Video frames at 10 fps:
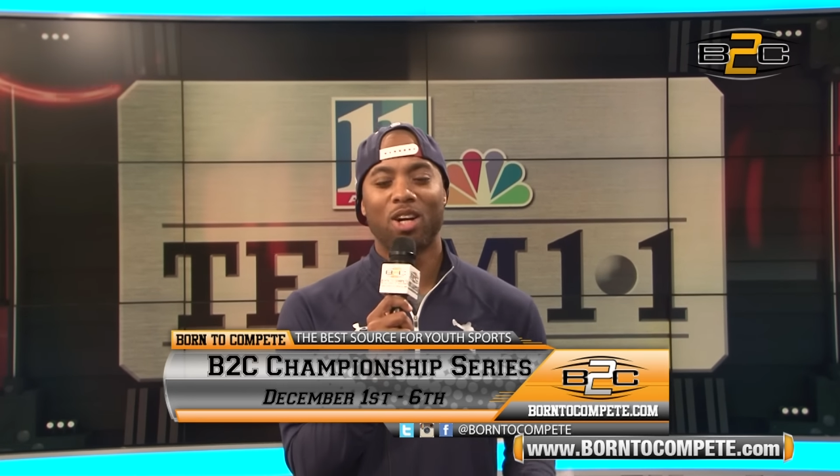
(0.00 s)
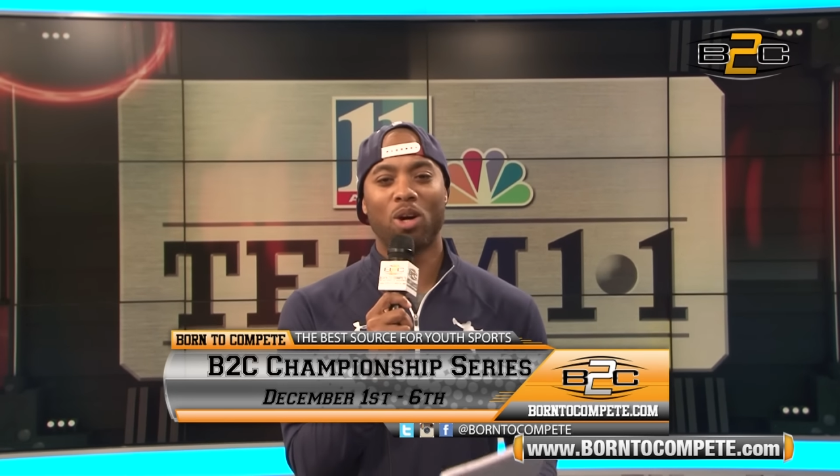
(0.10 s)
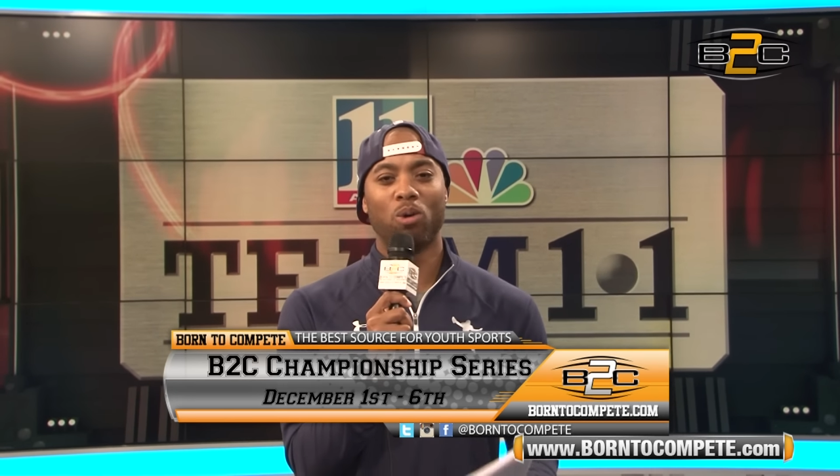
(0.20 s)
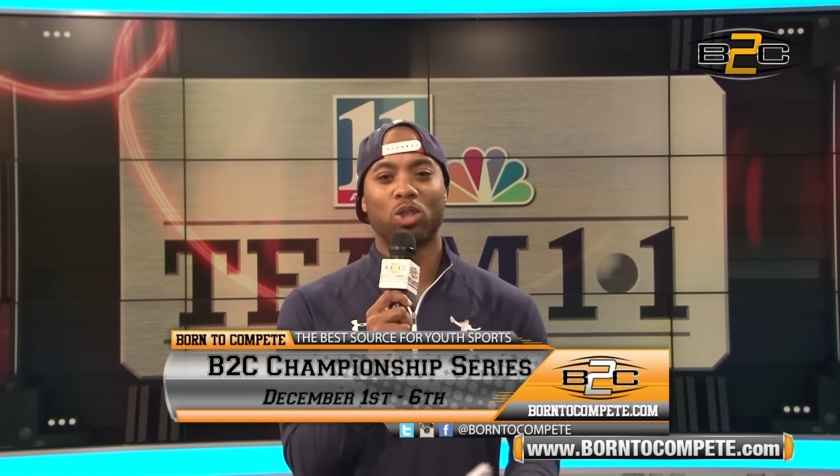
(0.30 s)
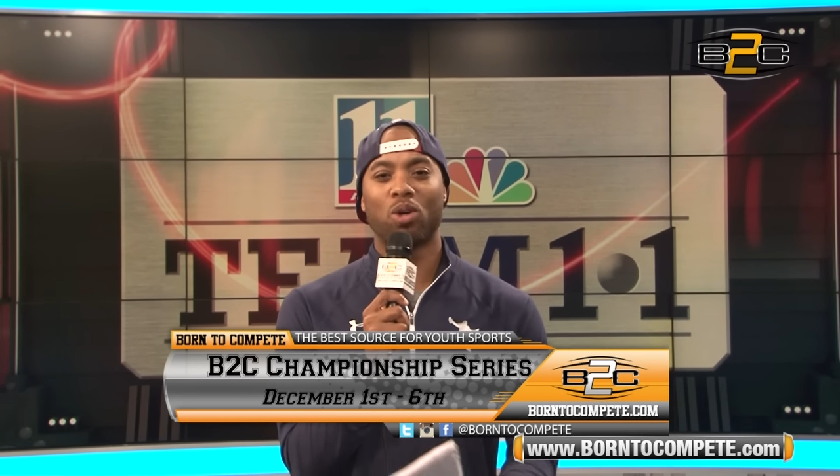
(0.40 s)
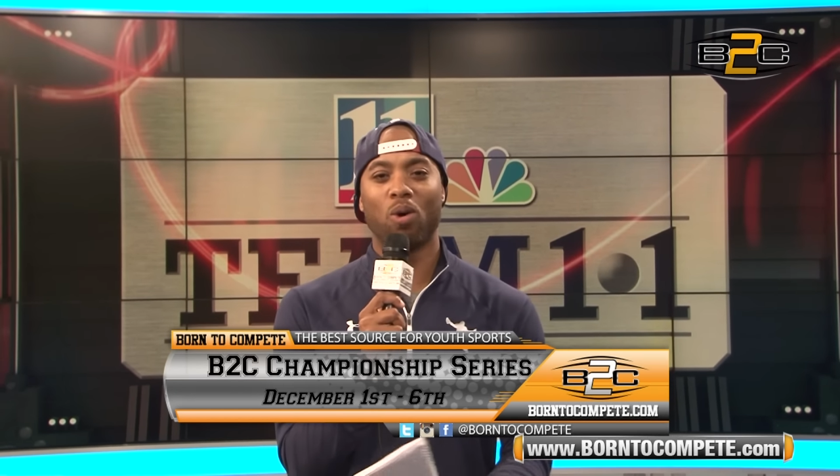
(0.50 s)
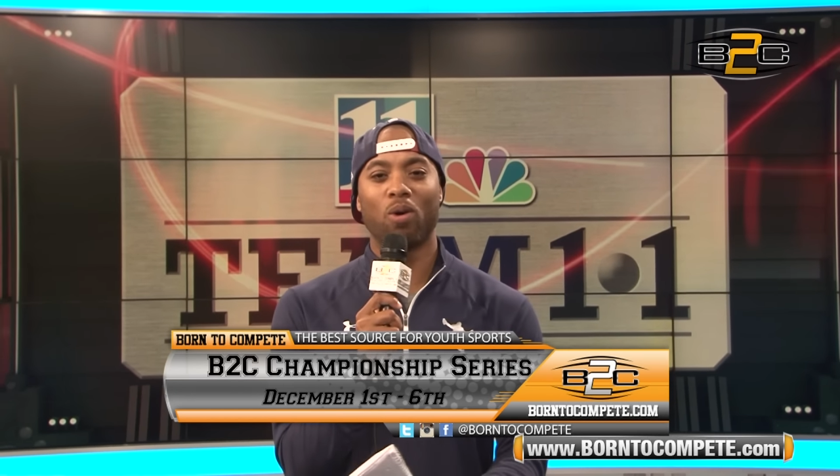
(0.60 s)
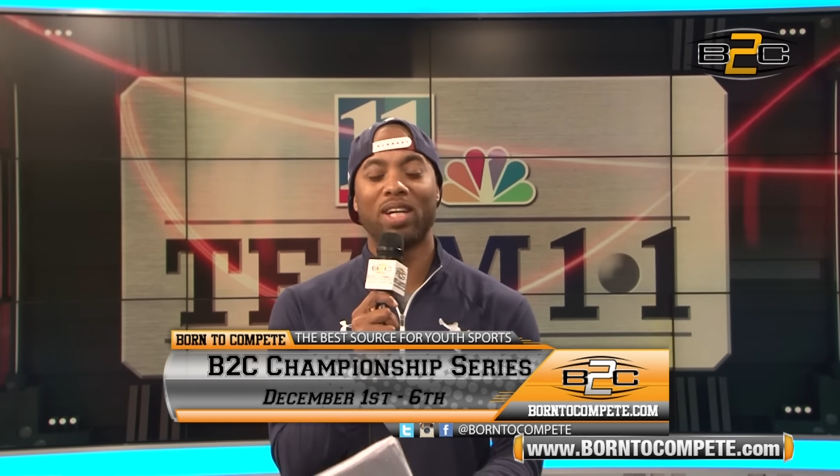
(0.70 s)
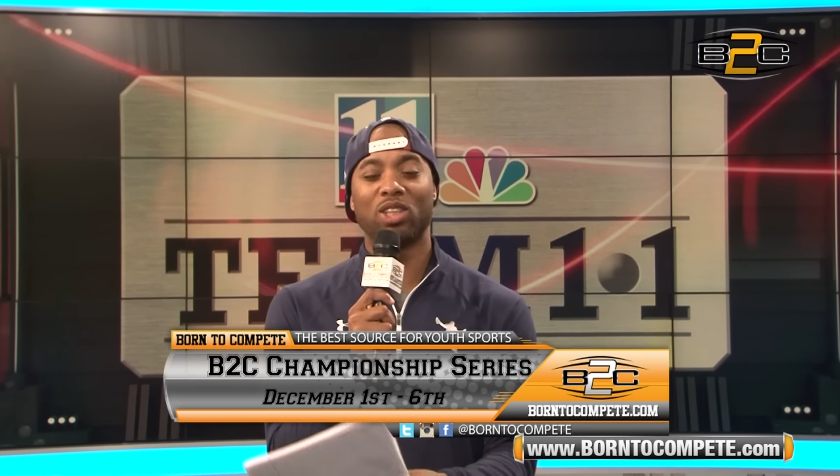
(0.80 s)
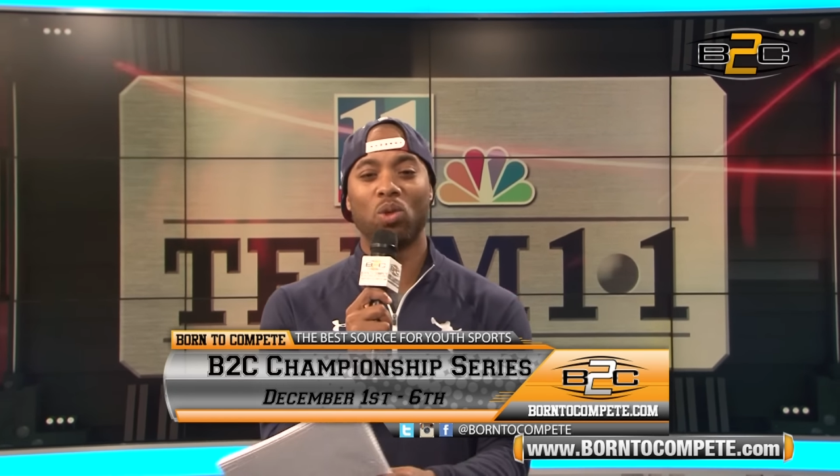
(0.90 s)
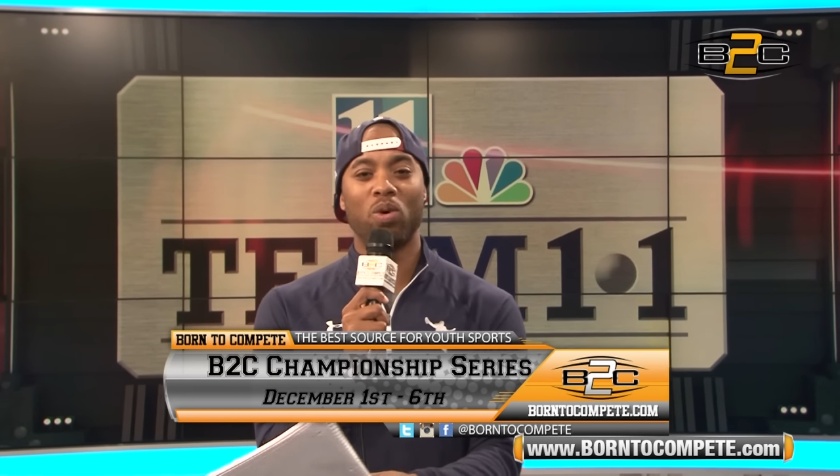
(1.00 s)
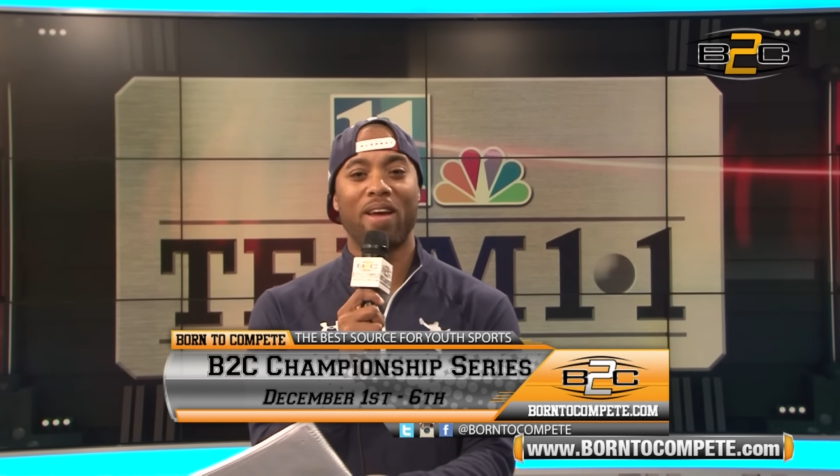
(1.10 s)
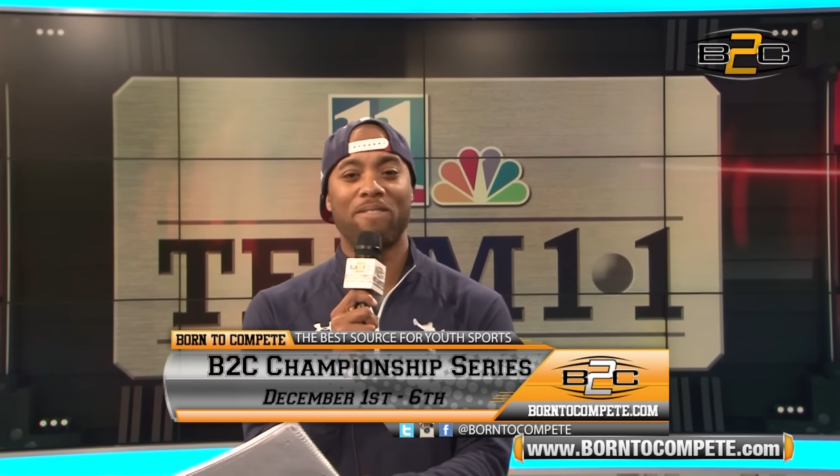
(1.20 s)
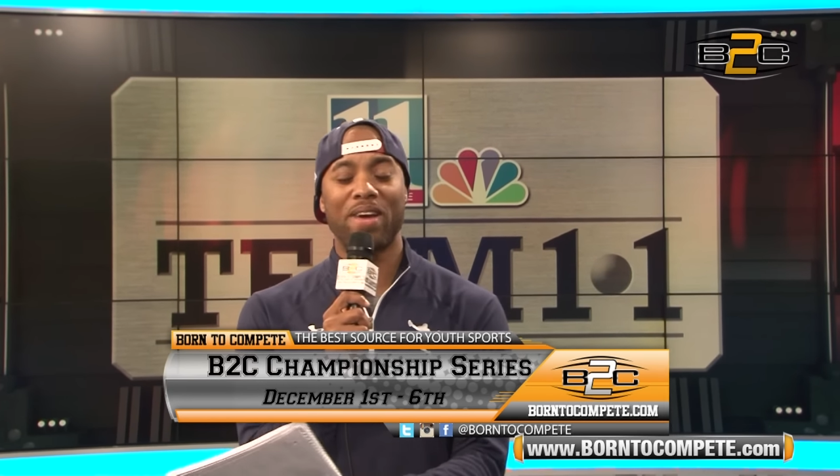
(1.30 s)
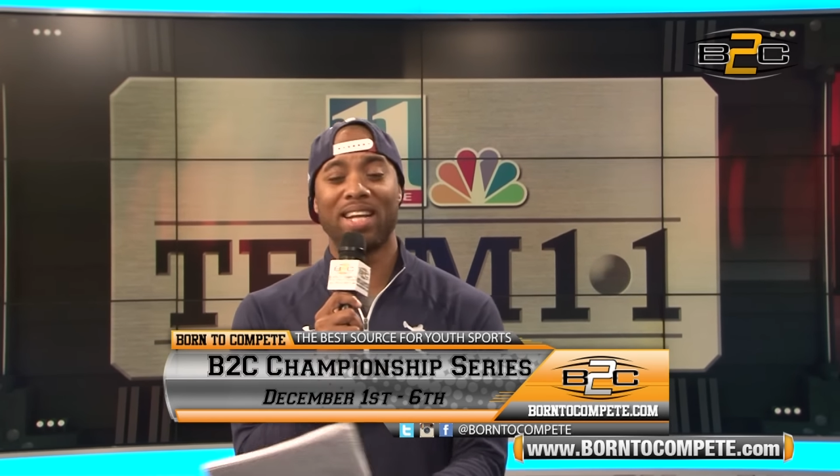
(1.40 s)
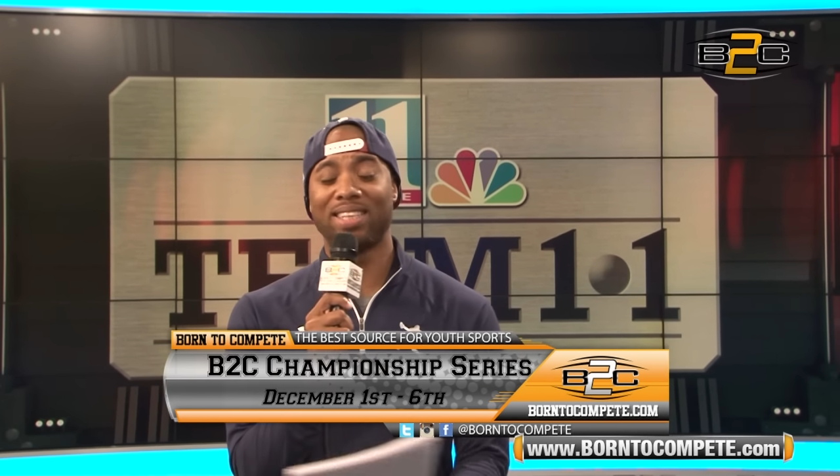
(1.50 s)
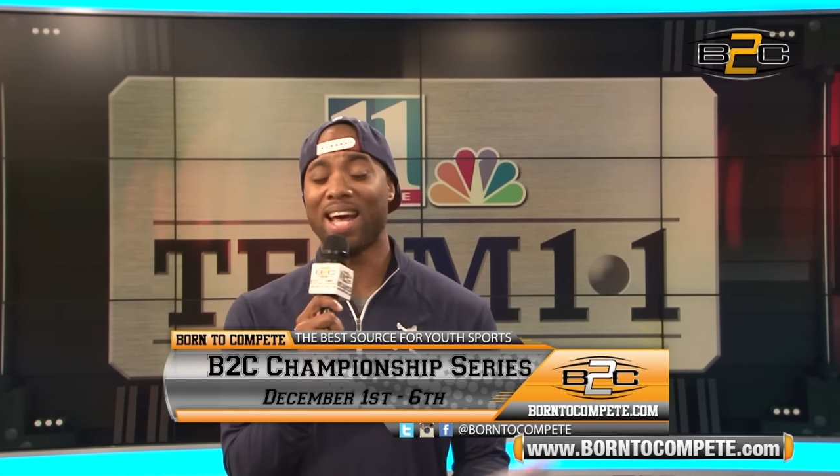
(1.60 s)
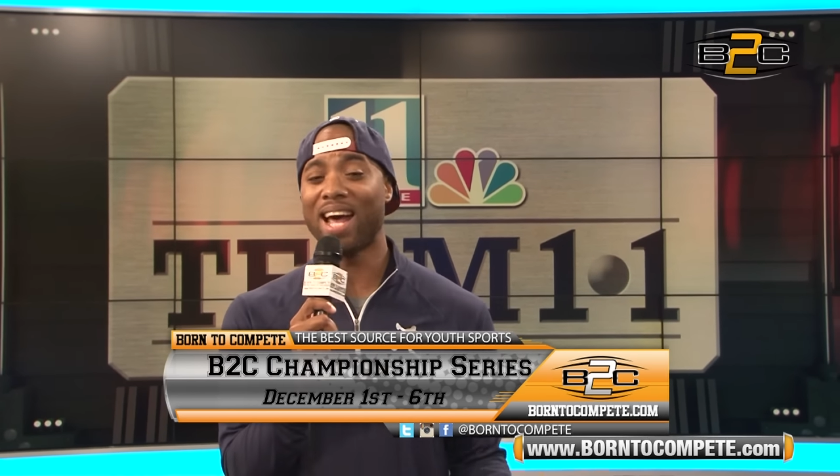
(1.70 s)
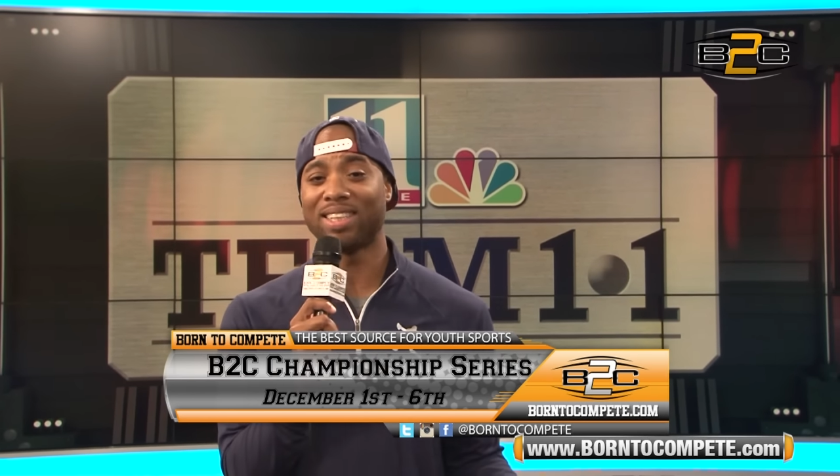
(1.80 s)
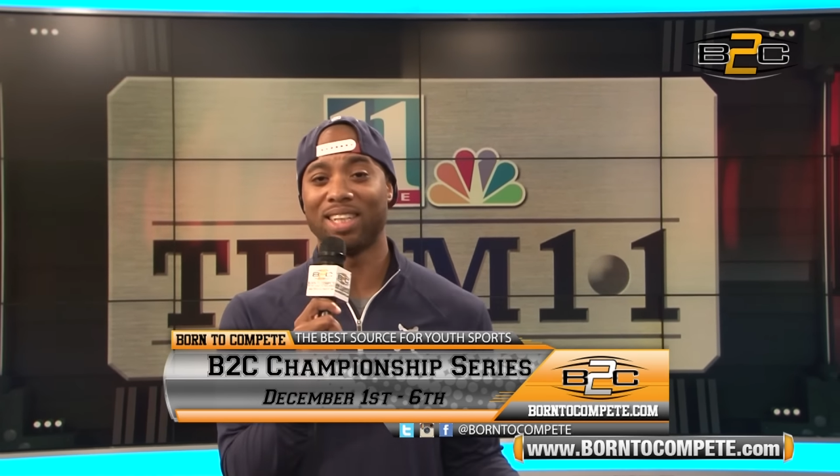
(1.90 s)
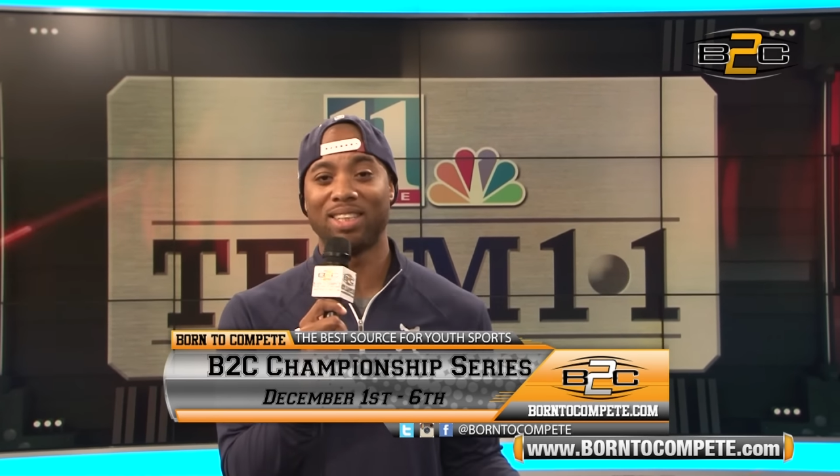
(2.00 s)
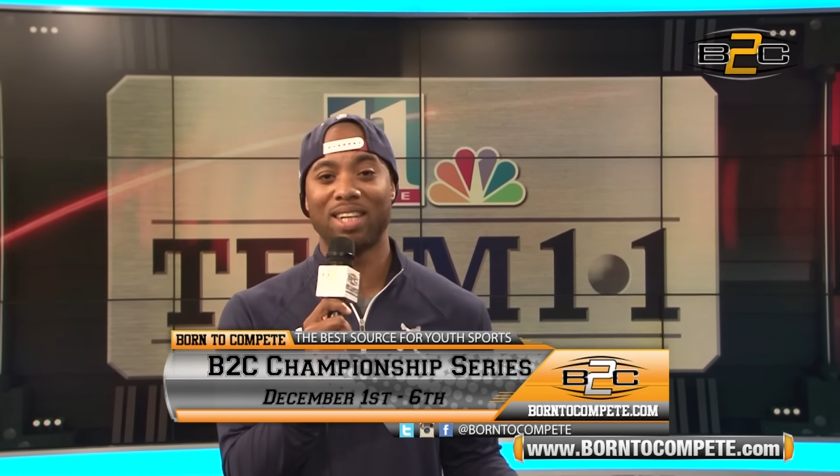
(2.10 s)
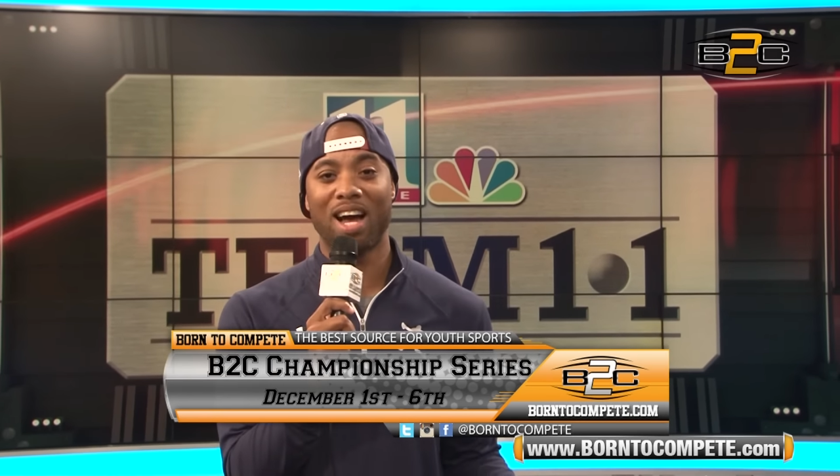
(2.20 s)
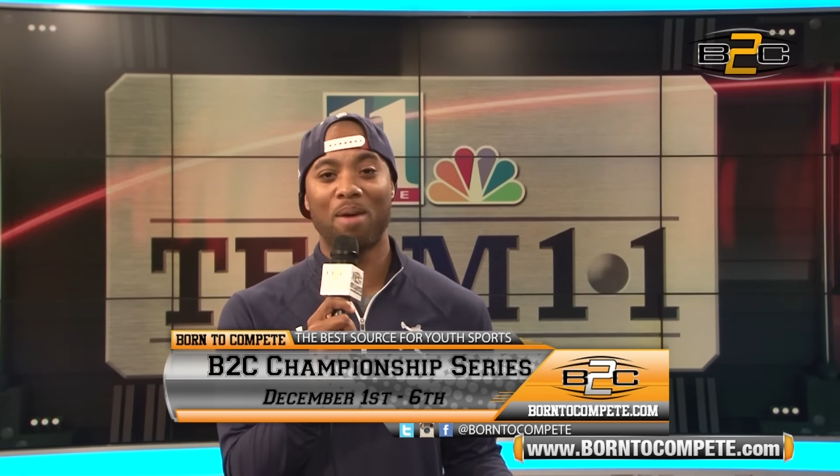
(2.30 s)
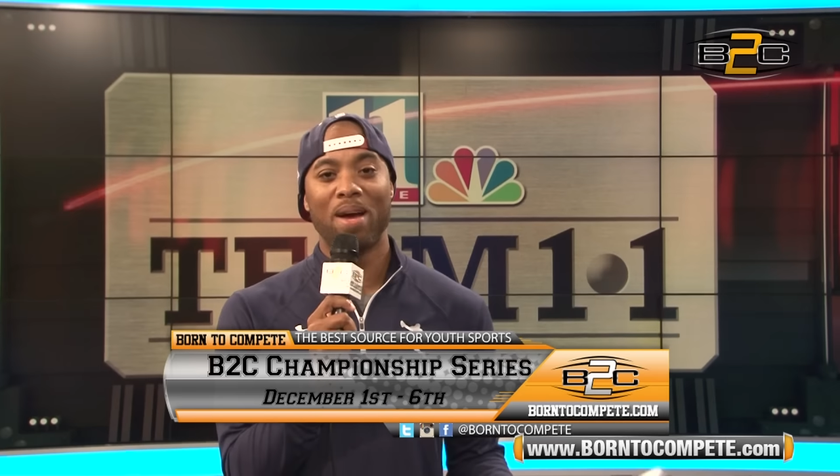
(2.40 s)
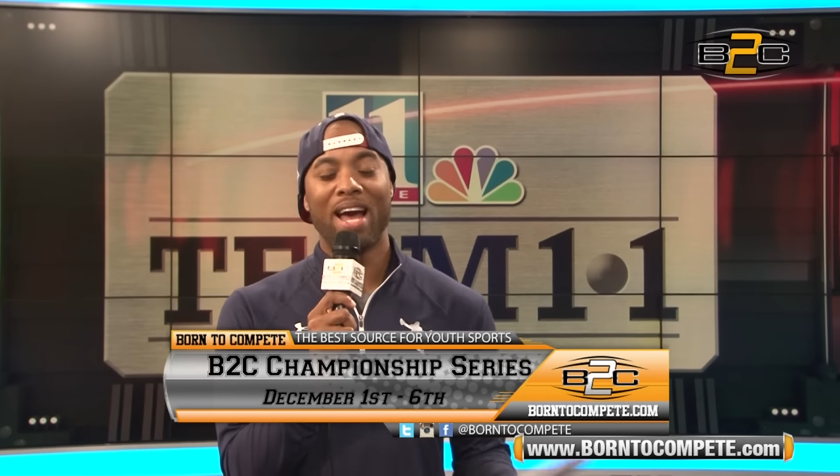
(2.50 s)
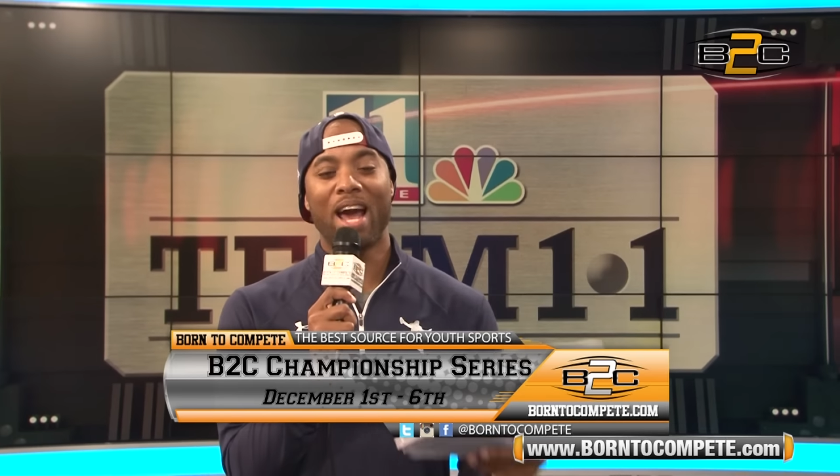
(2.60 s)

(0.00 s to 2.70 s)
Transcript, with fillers: Coach Corey is doing a fantastic job,